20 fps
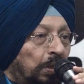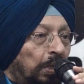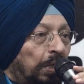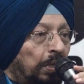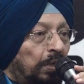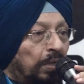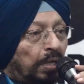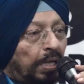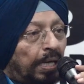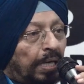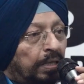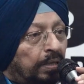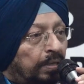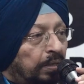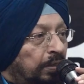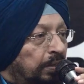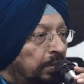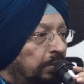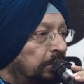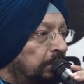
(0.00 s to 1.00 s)
her
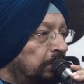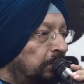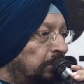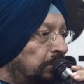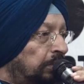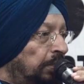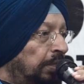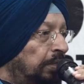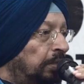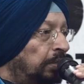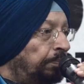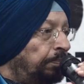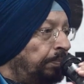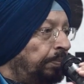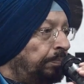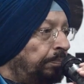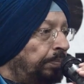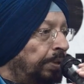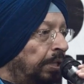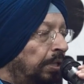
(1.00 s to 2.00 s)
elders and the
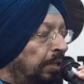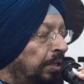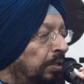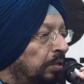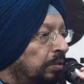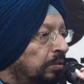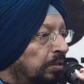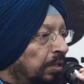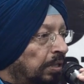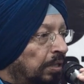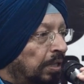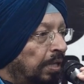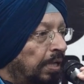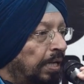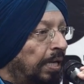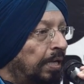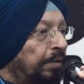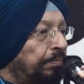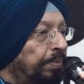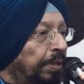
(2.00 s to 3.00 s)
parents and the
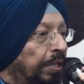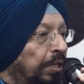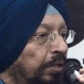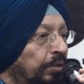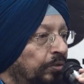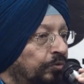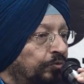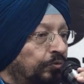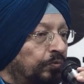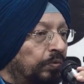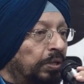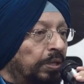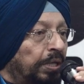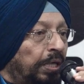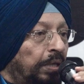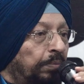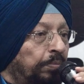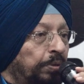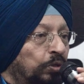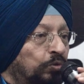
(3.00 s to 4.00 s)
grandparents
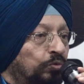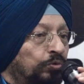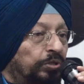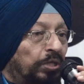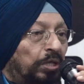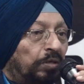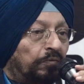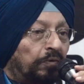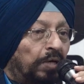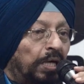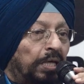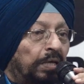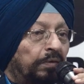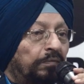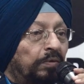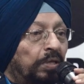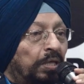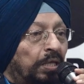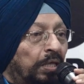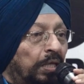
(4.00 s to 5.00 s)
were able to
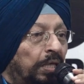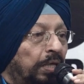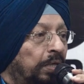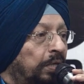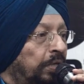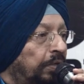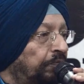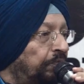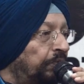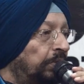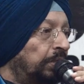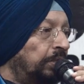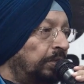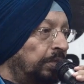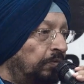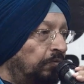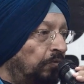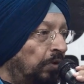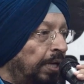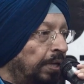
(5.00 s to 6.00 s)
survive in a
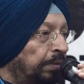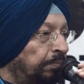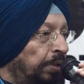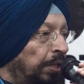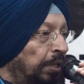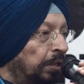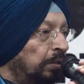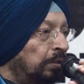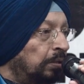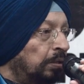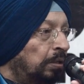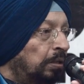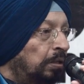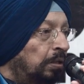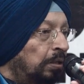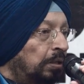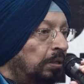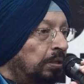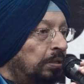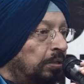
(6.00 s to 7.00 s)
different environment
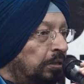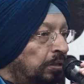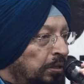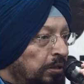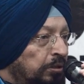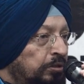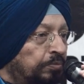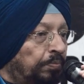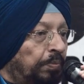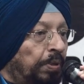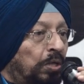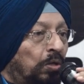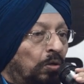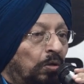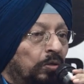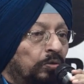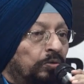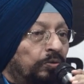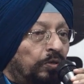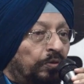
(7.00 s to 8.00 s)
just
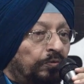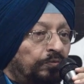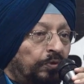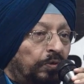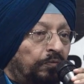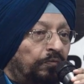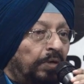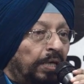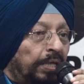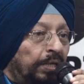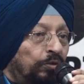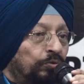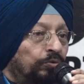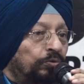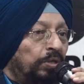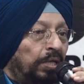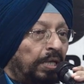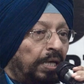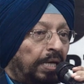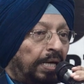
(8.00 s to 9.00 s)
because of the
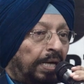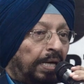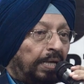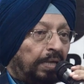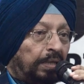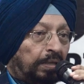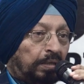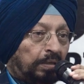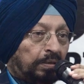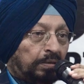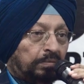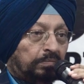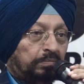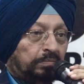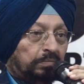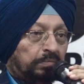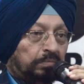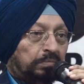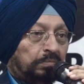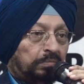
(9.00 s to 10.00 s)
values they had
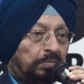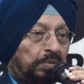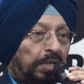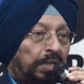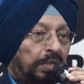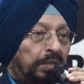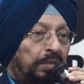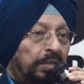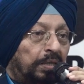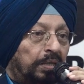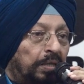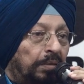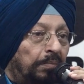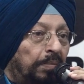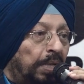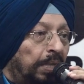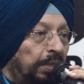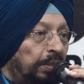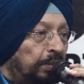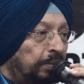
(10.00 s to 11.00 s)
held in
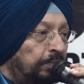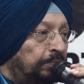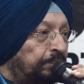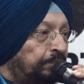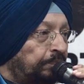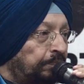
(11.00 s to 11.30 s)
their mind.